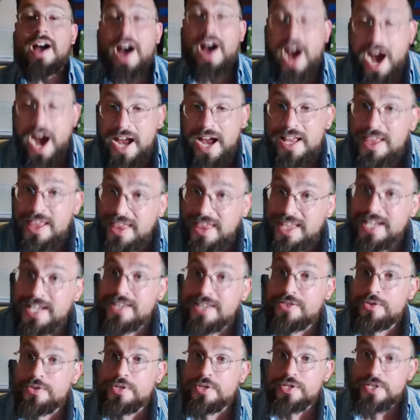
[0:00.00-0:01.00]
I
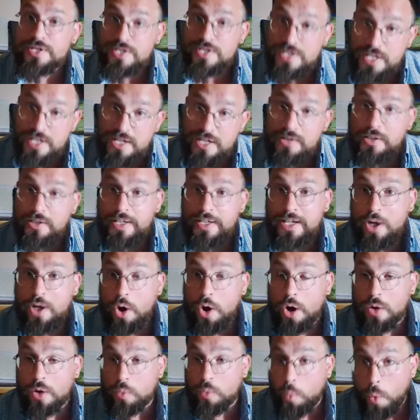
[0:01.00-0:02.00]
think the ceiling
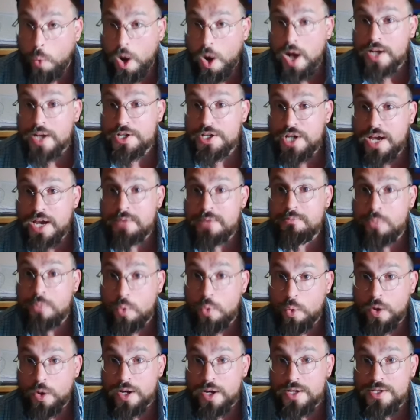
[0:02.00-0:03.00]
on Wanye
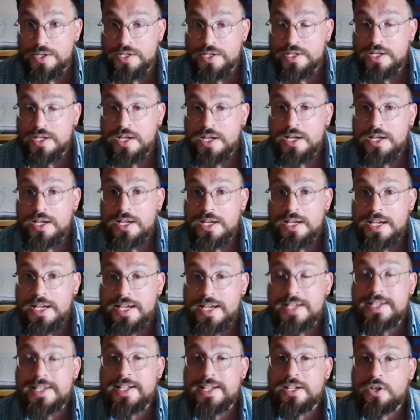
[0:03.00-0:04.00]
Morris
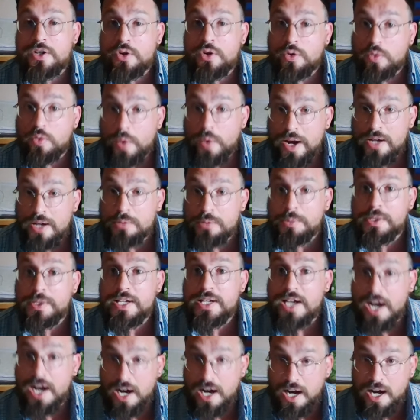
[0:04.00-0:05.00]
is
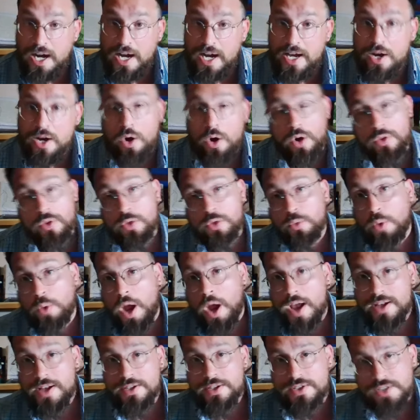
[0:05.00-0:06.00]
incredibly high on the
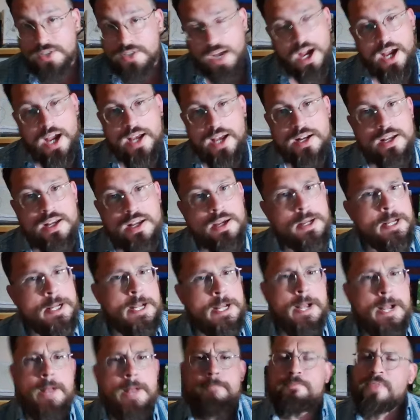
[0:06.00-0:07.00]
right side.
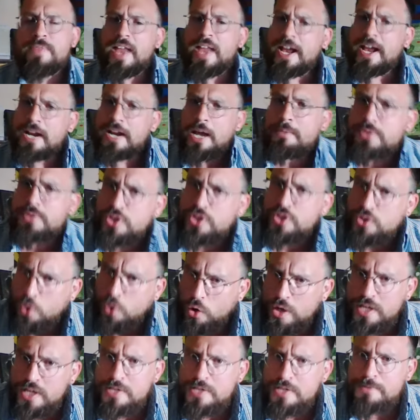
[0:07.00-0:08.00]
And I'm
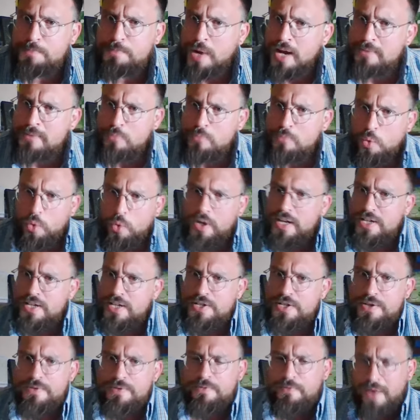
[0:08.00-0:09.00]
starting to buy more
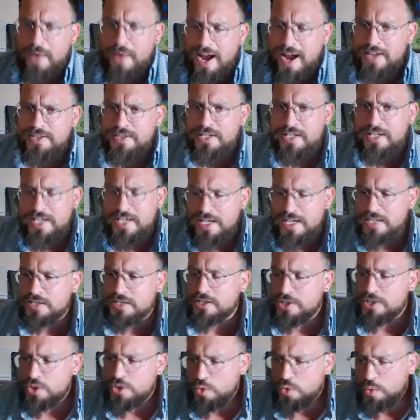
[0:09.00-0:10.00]
into the fact that
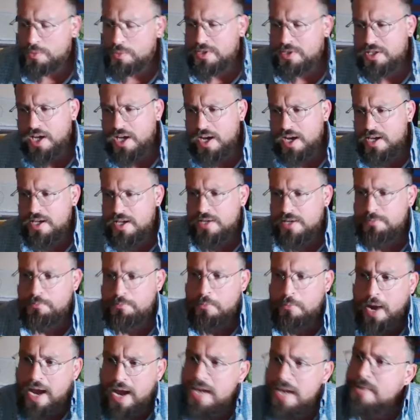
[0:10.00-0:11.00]
Kingsley Suamataia
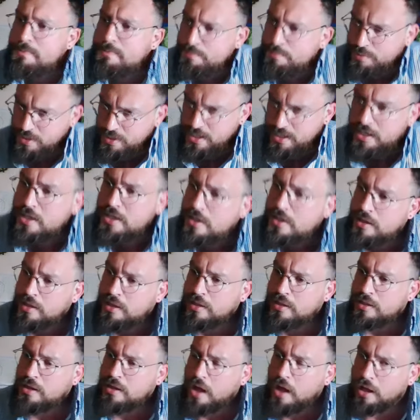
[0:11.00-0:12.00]
might be
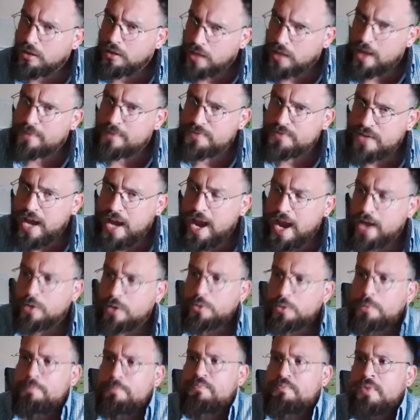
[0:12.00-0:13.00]
a left
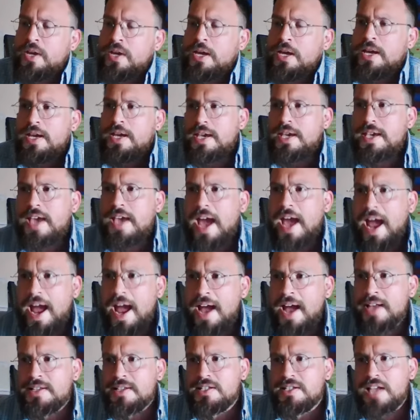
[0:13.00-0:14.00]
tackle. He
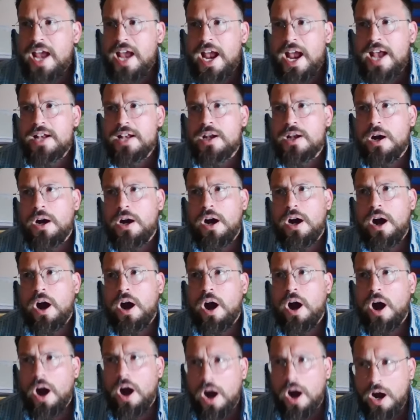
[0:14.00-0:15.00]
has an
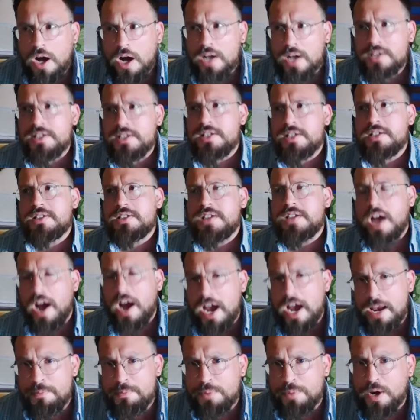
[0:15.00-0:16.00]
odd
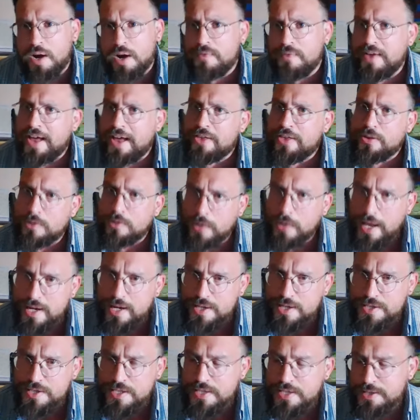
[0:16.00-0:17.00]
type of
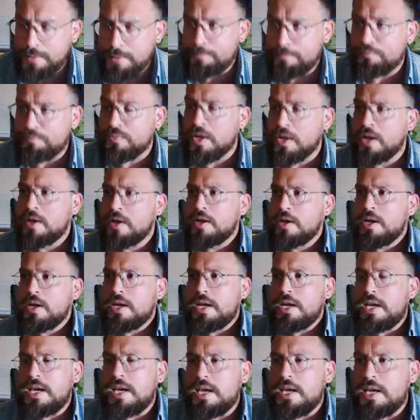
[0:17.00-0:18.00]
athleticism.
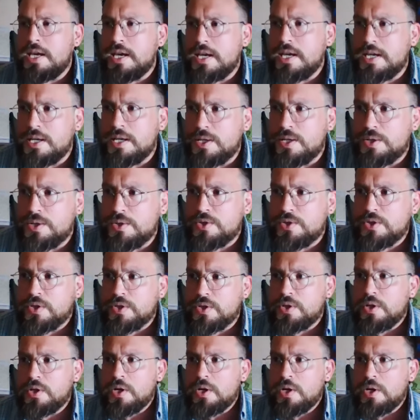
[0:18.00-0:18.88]
He is,